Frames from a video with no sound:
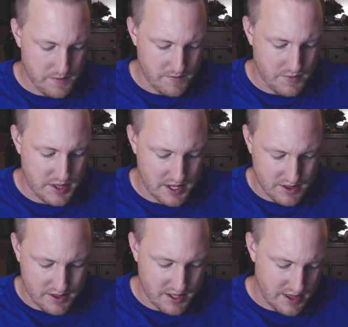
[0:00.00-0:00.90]

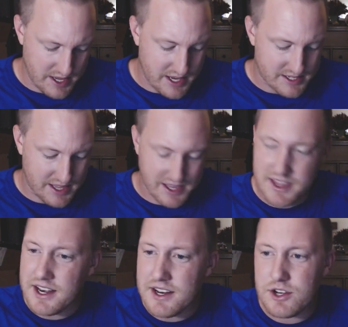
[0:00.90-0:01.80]
than this. Like,
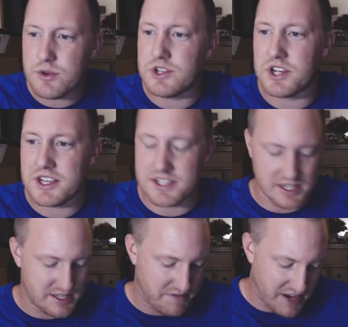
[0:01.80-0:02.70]
they didn't do it
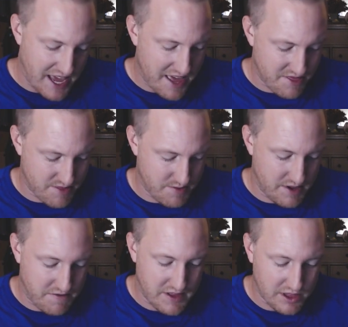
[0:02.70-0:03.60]
justice. If
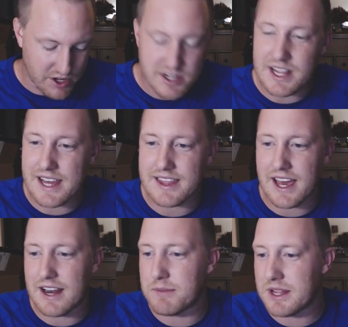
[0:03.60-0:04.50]
it looked like
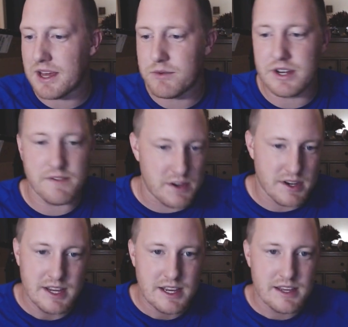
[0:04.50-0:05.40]
that, I mean, that
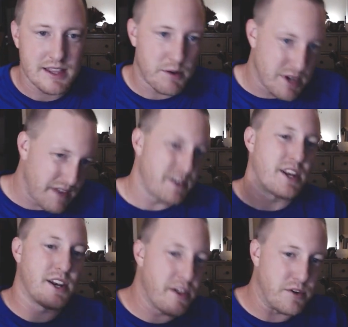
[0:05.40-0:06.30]
would give it
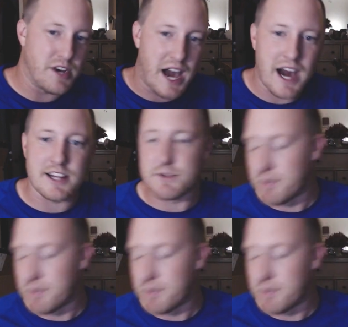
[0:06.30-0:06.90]
another notch. But